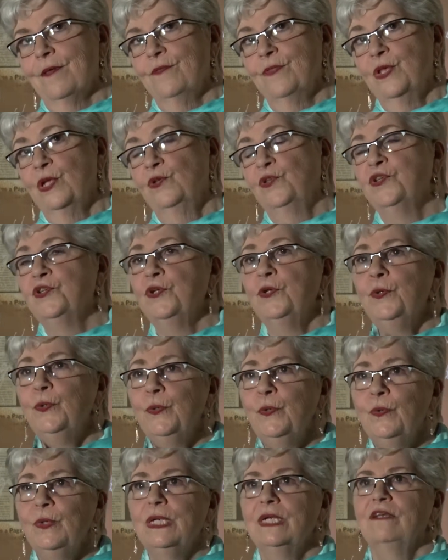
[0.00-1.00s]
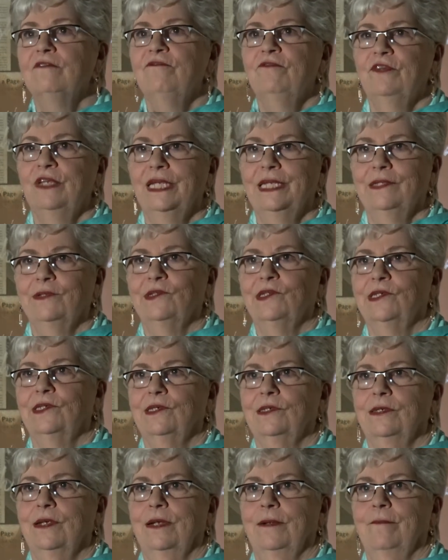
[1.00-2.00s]
The two
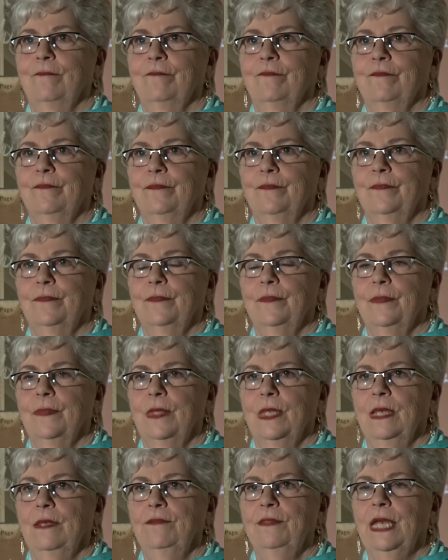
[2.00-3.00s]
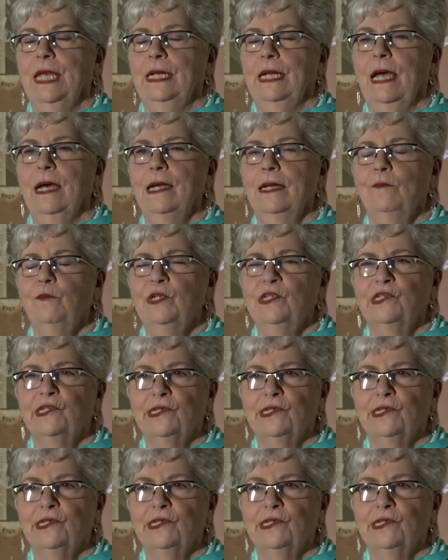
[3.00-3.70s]
events that I would